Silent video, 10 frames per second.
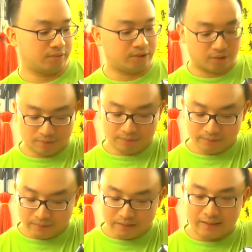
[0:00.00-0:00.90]
So,
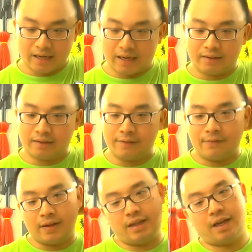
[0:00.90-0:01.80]
yeah, give
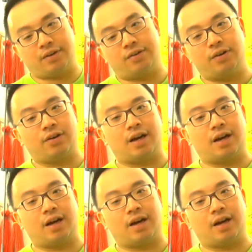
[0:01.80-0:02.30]
and take, you know,